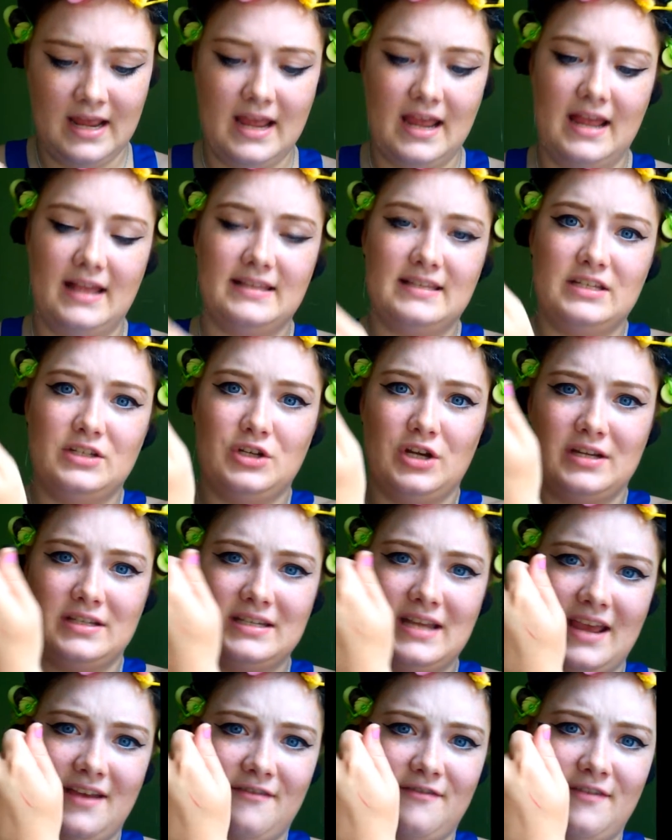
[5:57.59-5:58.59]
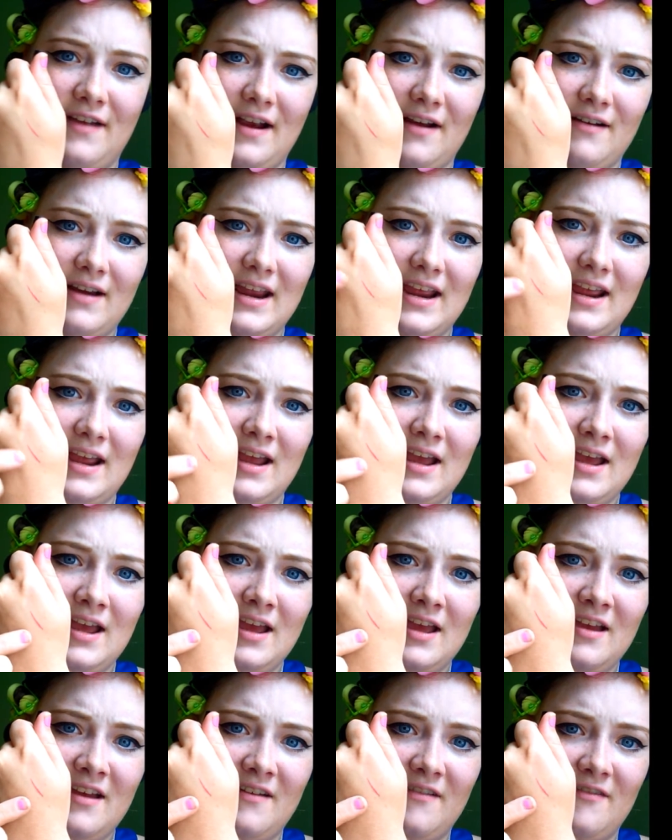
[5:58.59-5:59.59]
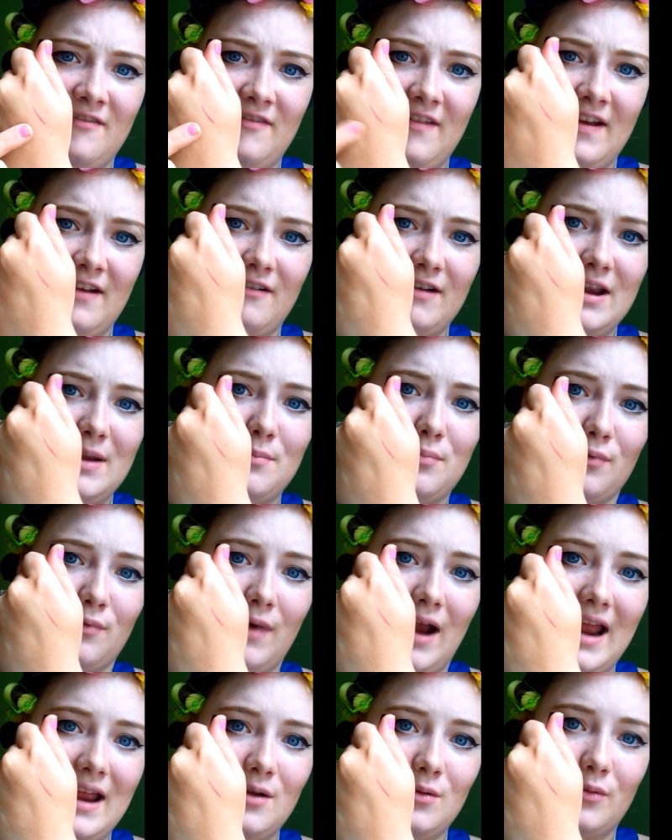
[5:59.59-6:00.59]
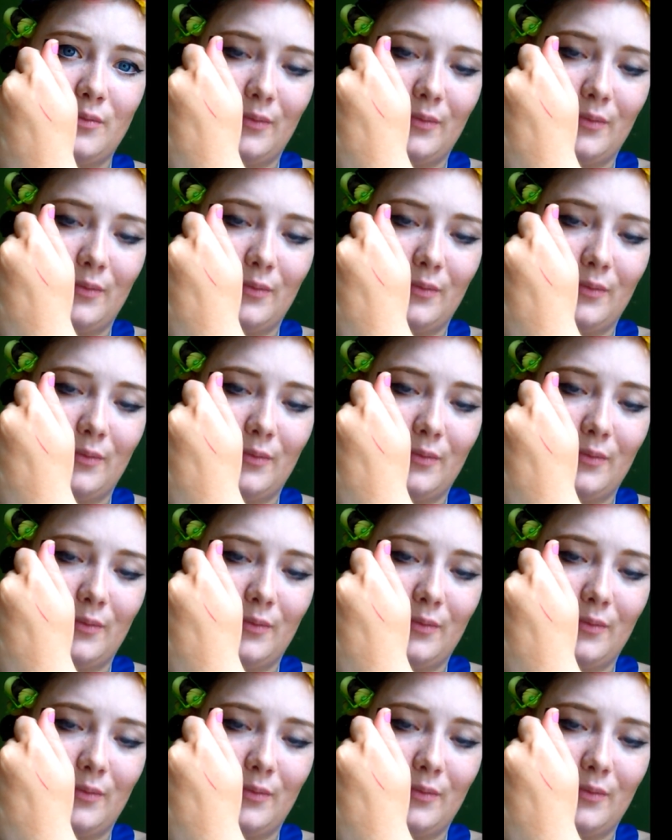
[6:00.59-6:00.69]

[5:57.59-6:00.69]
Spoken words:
It's just a very, very bright